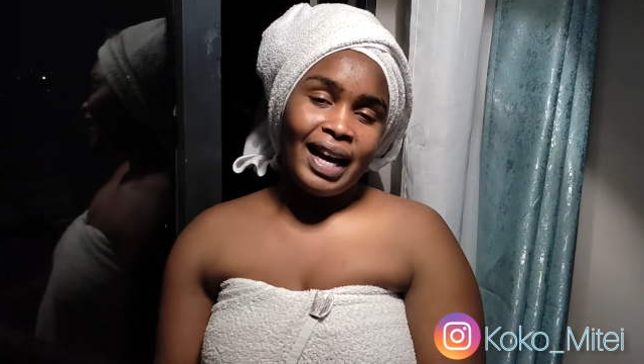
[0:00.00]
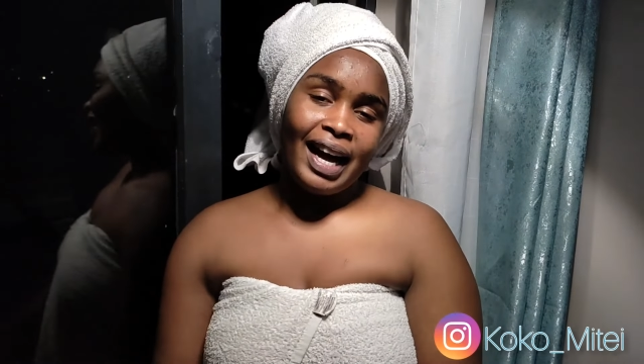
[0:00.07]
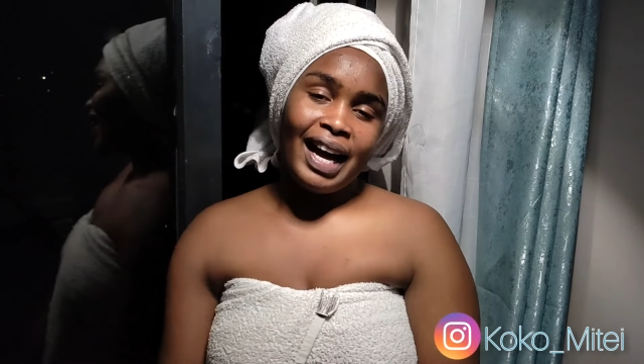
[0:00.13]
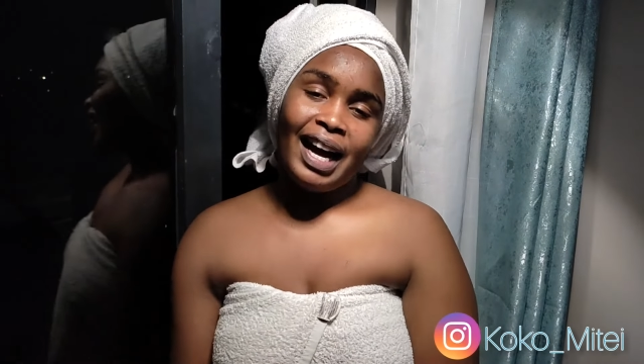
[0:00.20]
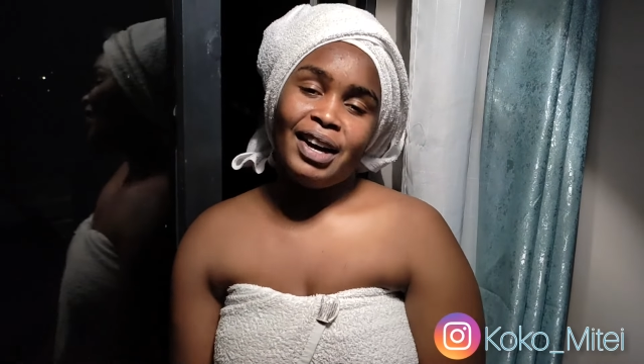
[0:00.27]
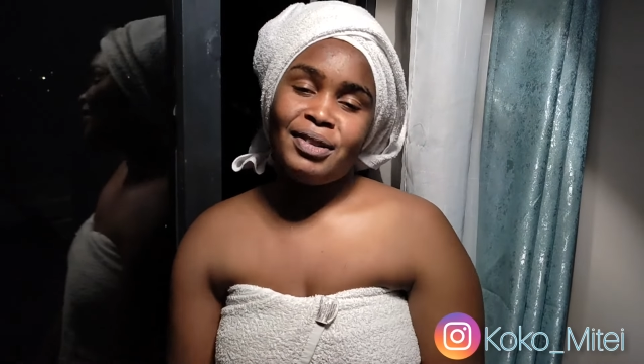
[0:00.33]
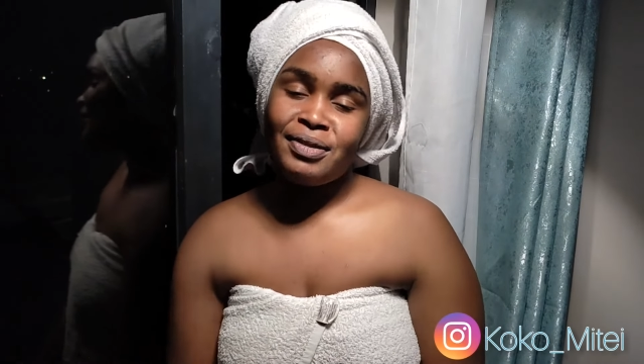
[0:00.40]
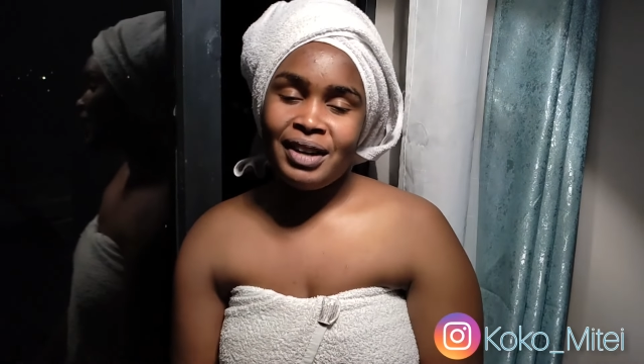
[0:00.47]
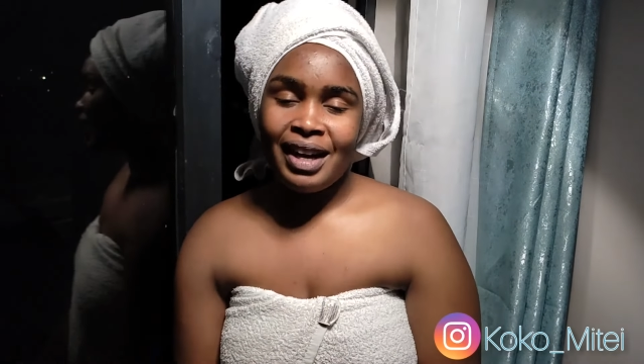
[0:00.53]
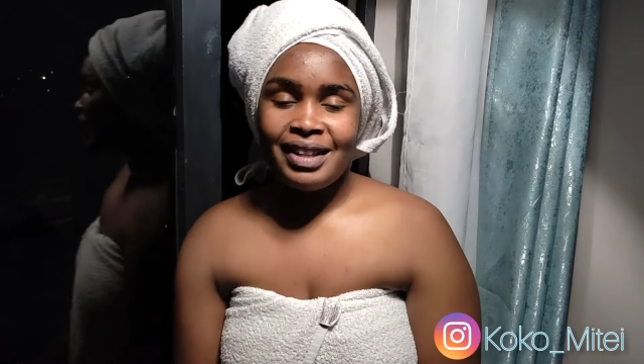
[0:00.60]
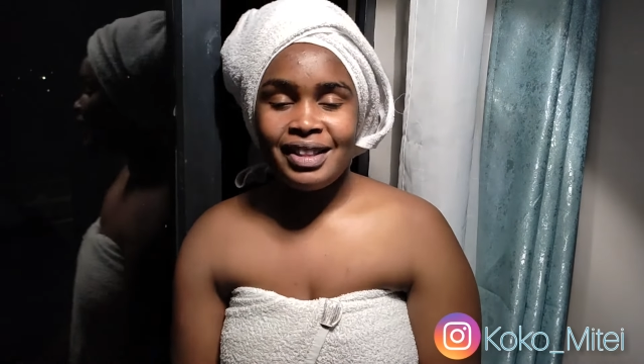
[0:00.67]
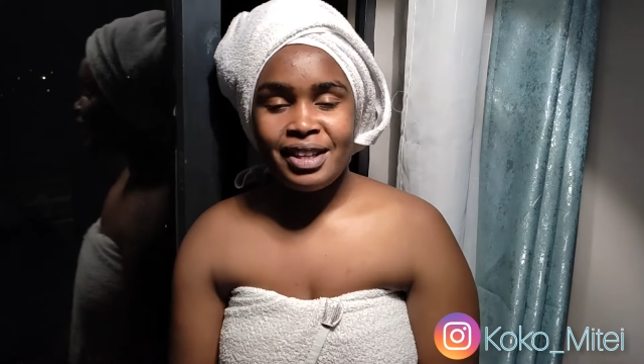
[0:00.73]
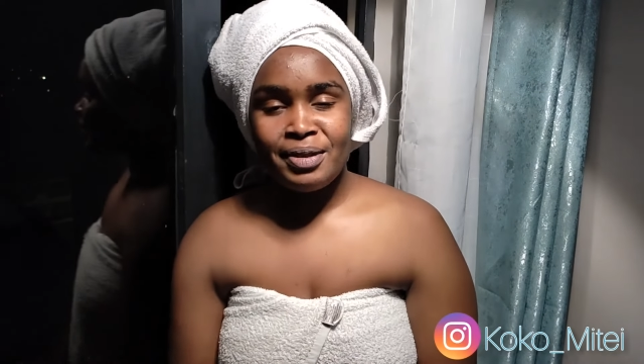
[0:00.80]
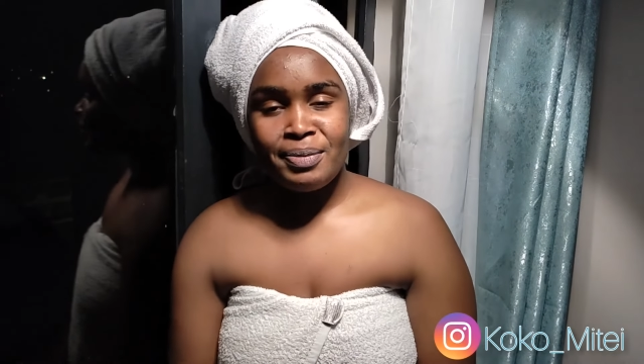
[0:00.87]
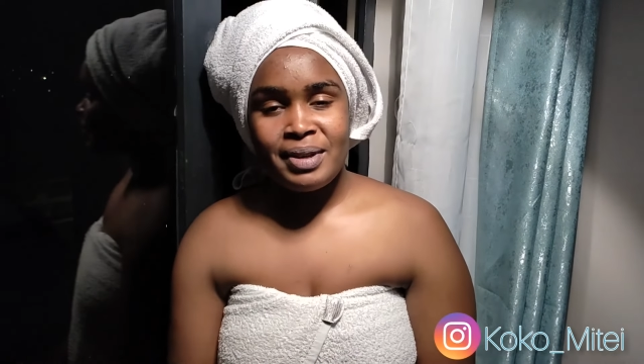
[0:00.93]
i have
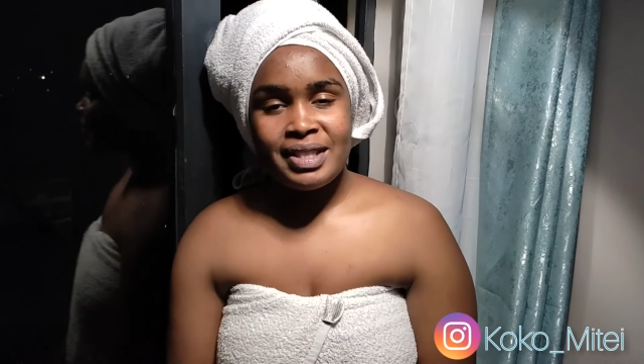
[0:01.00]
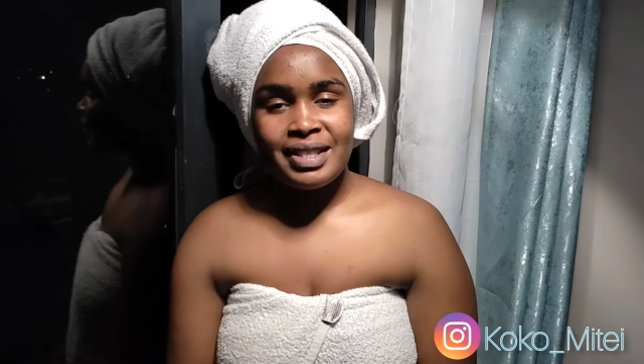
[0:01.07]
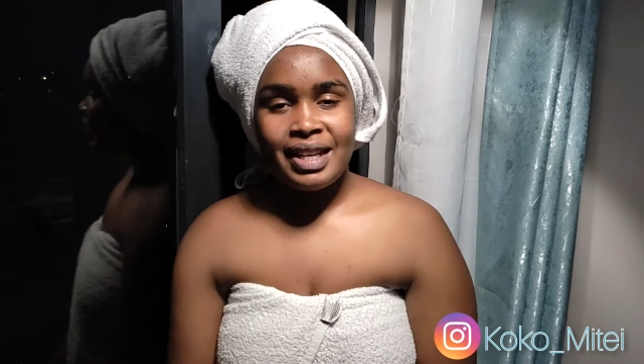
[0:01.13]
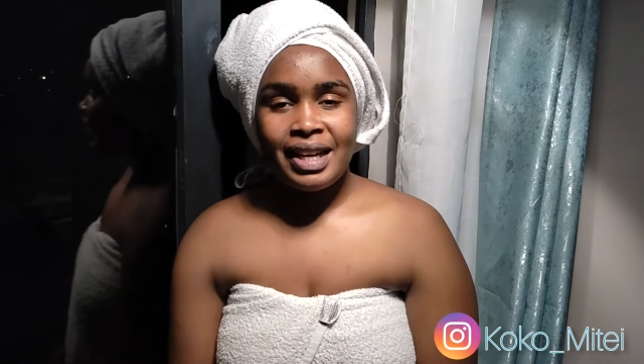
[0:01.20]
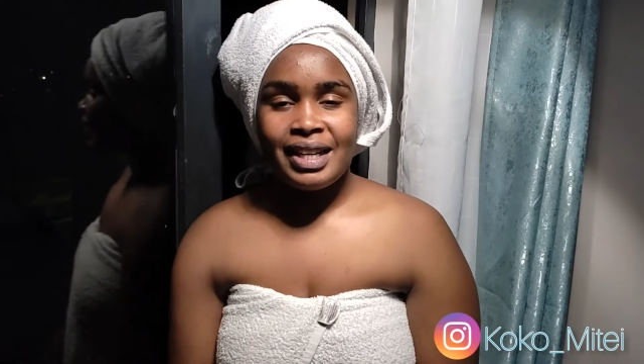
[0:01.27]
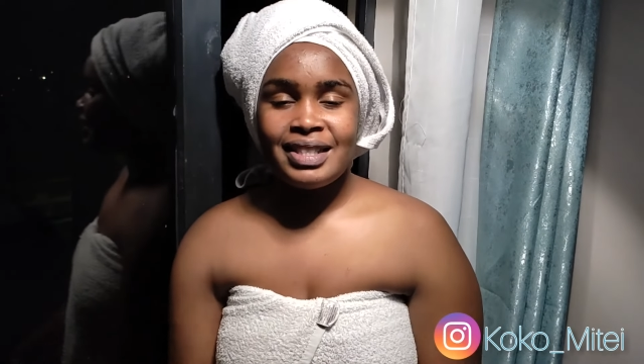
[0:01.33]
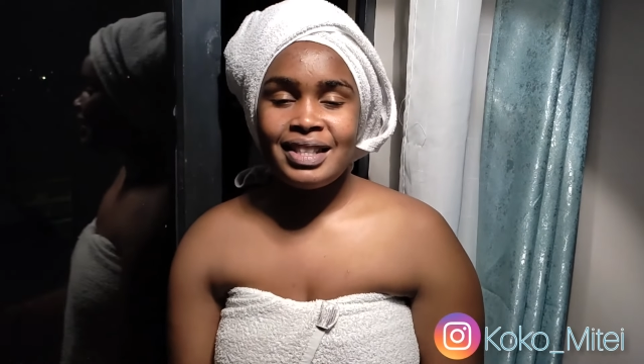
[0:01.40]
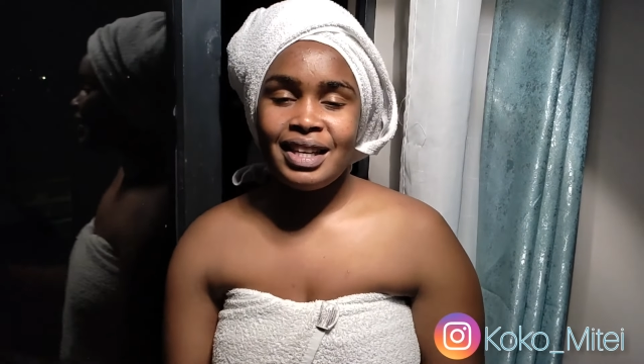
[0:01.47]
nothing but let's